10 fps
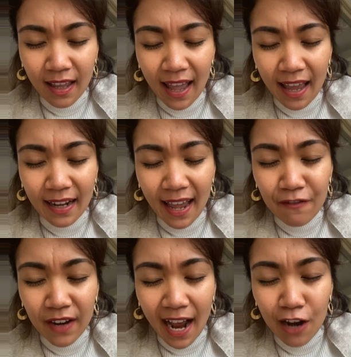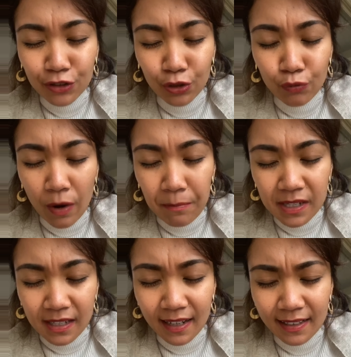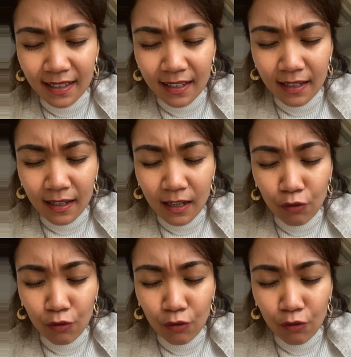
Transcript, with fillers: and every household represented,